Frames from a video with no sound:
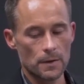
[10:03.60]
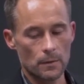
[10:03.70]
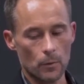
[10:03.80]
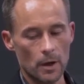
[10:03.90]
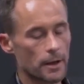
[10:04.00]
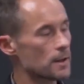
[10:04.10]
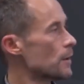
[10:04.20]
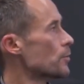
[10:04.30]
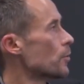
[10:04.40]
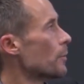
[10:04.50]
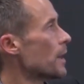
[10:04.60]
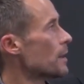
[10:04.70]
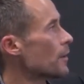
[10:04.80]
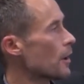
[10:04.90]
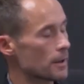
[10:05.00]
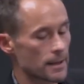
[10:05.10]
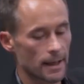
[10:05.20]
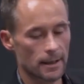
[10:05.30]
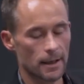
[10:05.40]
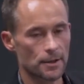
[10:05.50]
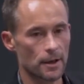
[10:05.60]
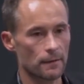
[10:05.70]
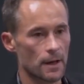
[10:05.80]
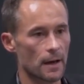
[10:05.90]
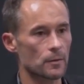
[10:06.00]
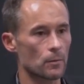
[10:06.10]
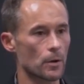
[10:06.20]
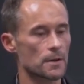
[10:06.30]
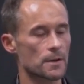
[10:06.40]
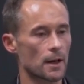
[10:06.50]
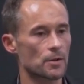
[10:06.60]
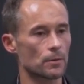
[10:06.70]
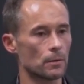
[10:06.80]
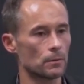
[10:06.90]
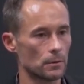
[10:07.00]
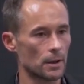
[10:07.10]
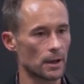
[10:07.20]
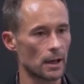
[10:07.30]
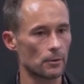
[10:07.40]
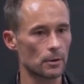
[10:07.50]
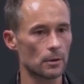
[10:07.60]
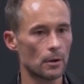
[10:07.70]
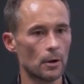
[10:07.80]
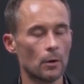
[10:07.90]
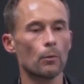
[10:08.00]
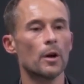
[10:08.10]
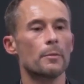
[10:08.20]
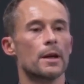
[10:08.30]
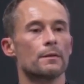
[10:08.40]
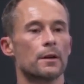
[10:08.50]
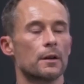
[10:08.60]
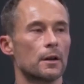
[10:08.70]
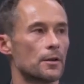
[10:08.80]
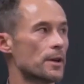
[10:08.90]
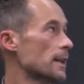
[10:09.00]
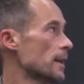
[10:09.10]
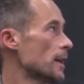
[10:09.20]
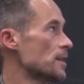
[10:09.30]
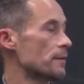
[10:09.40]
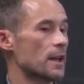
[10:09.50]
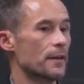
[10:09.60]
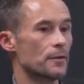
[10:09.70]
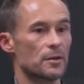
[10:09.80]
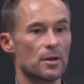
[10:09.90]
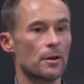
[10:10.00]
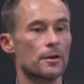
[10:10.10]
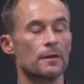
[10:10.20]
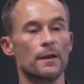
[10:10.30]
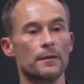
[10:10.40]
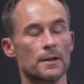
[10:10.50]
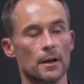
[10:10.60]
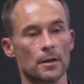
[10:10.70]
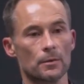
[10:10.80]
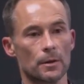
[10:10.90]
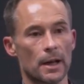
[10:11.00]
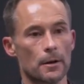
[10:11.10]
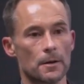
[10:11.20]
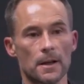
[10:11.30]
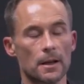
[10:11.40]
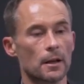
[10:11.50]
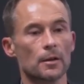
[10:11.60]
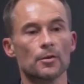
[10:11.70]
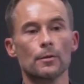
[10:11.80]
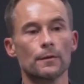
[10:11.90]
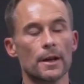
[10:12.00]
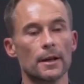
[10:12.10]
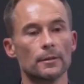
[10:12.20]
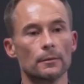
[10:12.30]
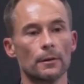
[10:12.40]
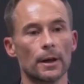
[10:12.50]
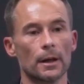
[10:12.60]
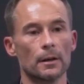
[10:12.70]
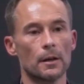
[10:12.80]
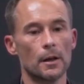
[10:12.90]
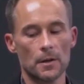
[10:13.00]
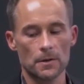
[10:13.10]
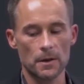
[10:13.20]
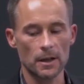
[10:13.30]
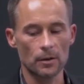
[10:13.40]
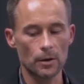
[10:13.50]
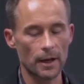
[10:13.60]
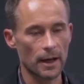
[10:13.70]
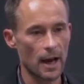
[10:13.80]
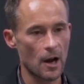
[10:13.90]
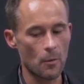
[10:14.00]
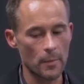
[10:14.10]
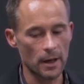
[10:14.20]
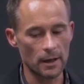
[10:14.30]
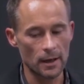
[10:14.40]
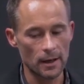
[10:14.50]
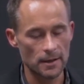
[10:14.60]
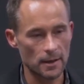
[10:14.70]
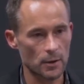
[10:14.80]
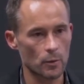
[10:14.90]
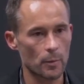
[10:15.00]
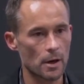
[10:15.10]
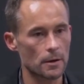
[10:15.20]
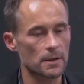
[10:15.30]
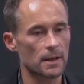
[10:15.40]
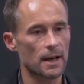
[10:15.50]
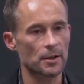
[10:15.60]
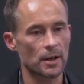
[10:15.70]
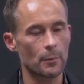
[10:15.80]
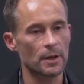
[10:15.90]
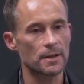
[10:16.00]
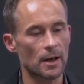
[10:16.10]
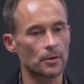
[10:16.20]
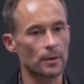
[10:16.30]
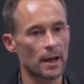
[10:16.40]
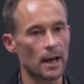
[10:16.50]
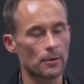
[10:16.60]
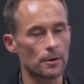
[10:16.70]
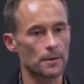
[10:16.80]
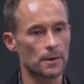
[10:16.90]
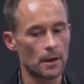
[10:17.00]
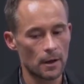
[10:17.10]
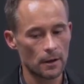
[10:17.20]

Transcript: one individual may have contacted HIV after one sexual encounter. One may have contracted HIV after 250 sexual encounters. They didn't control for that, okay? So they didn't look at how many sexual partners and actually how many sexual encounters